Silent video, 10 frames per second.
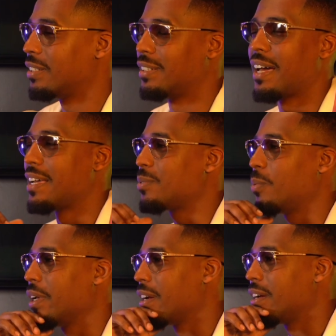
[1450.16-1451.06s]
No, that's
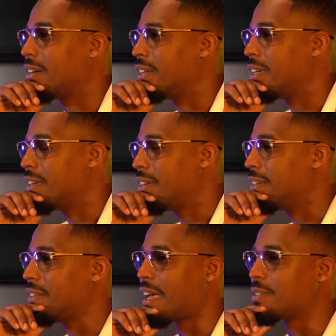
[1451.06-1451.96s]
weird.
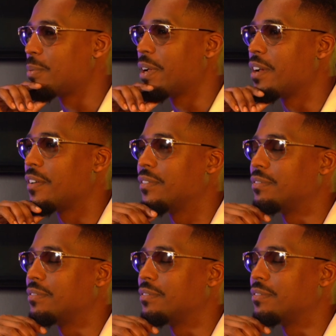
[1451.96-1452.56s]
That's weird.